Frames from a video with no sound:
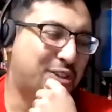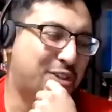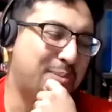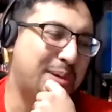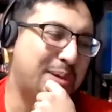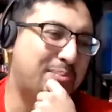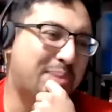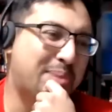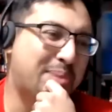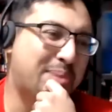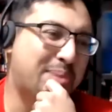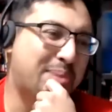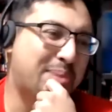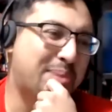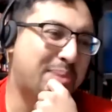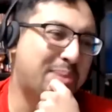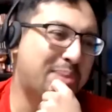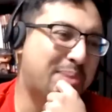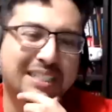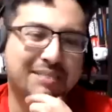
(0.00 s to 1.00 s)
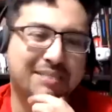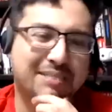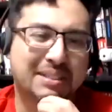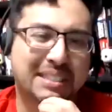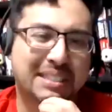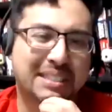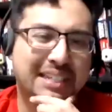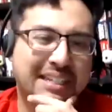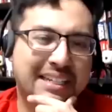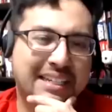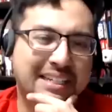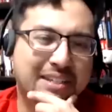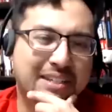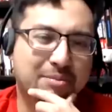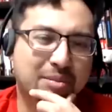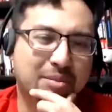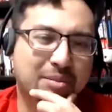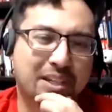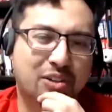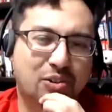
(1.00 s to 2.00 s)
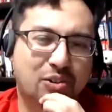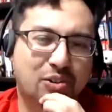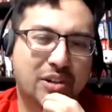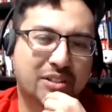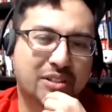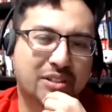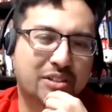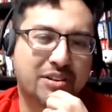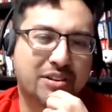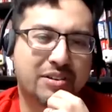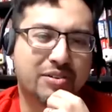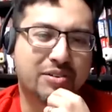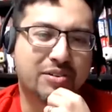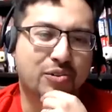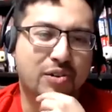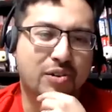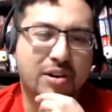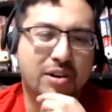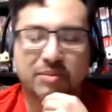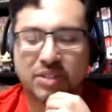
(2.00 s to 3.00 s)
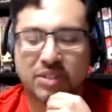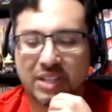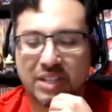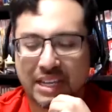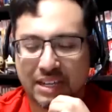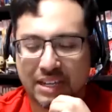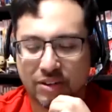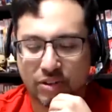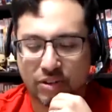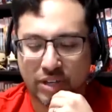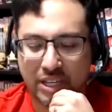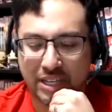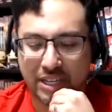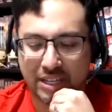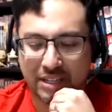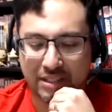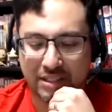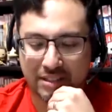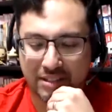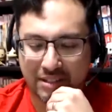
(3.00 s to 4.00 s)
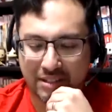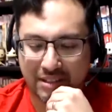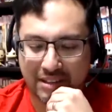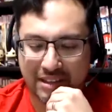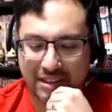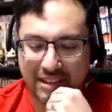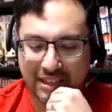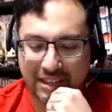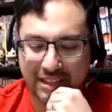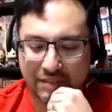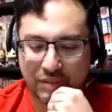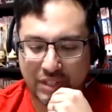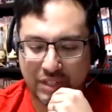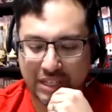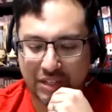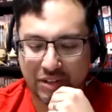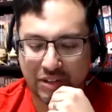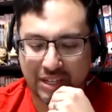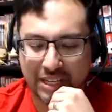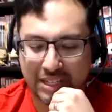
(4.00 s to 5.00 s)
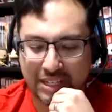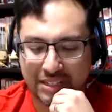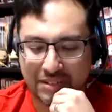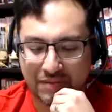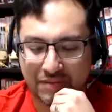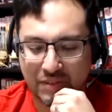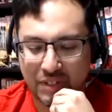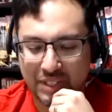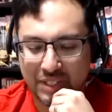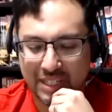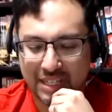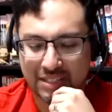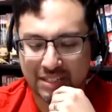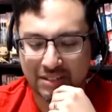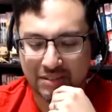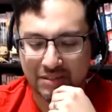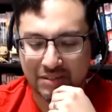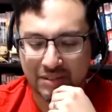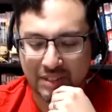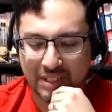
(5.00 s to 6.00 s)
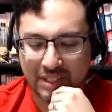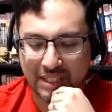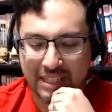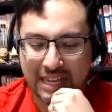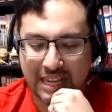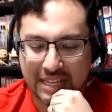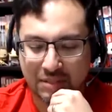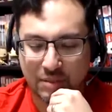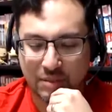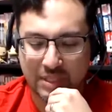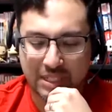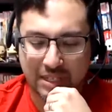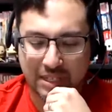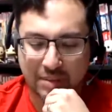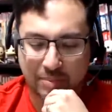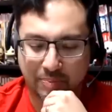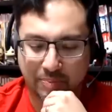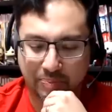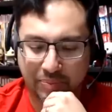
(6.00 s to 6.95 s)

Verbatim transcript: be best friends with Jim Lee and Jim Lee draws on your drums and your kids and gives like your kids their first tattoos. That's what's up.